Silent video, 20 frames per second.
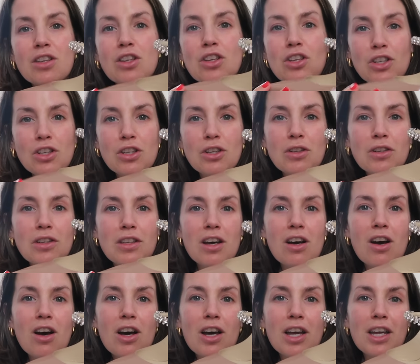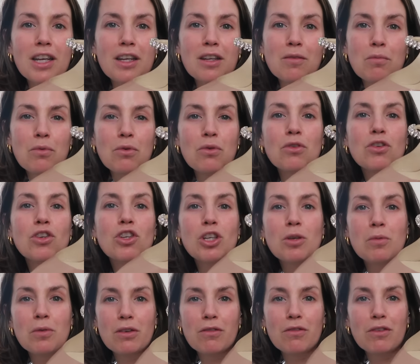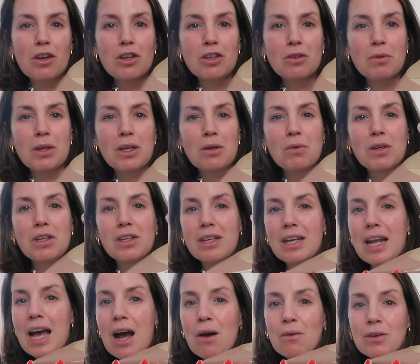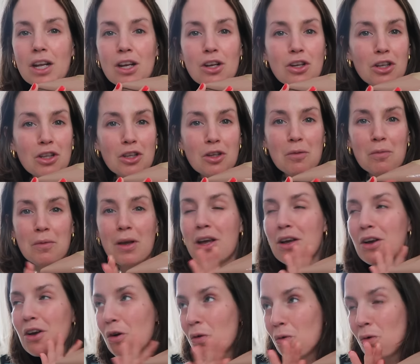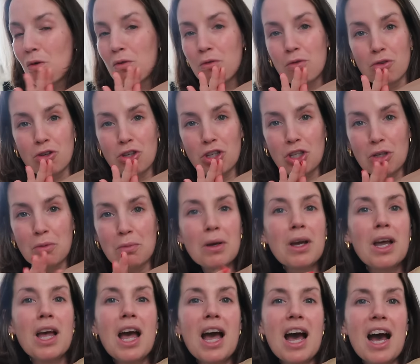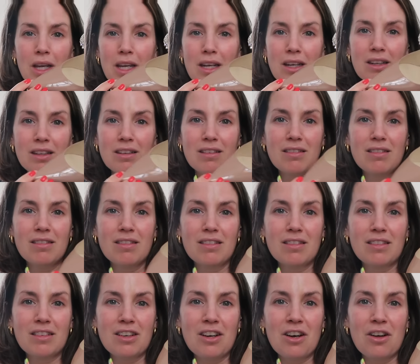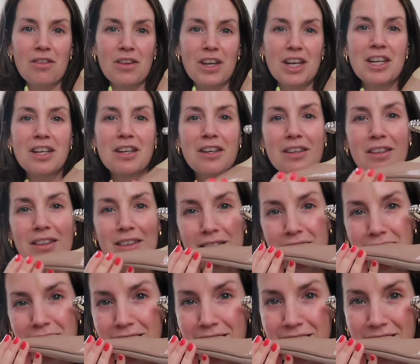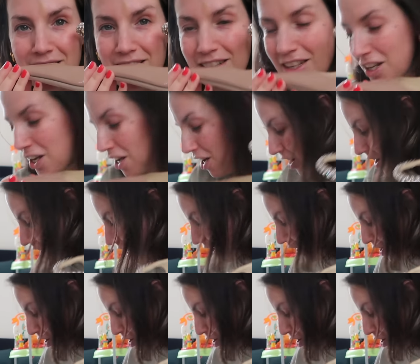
are the shoes that I bought the dupes of last week, which now when I look at them, awful dupe. I mean, aren't they? I